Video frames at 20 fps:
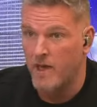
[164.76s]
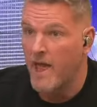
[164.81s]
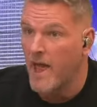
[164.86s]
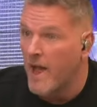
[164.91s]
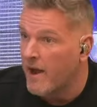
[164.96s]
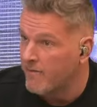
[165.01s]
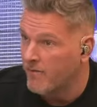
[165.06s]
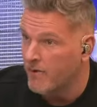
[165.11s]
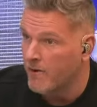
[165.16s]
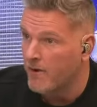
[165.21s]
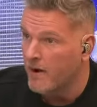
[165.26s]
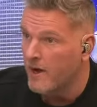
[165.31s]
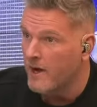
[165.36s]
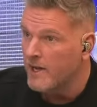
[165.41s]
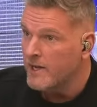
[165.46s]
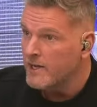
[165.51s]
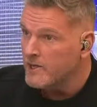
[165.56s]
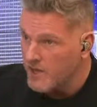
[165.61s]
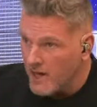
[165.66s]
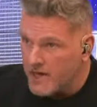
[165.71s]
ever.
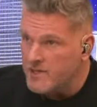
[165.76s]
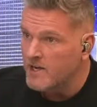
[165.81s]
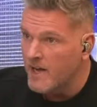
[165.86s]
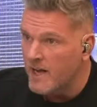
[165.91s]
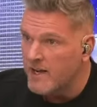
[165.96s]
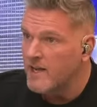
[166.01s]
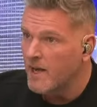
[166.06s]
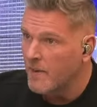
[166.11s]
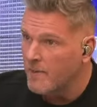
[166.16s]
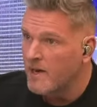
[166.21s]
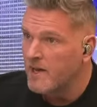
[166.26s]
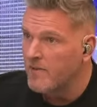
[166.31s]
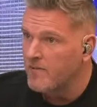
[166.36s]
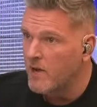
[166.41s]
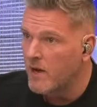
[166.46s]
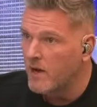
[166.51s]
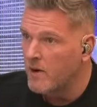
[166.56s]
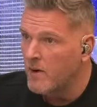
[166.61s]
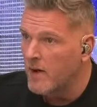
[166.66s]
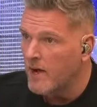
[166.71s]
Chase Young coming in,
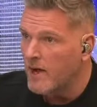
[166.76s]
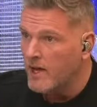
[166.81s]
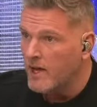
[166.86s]
though,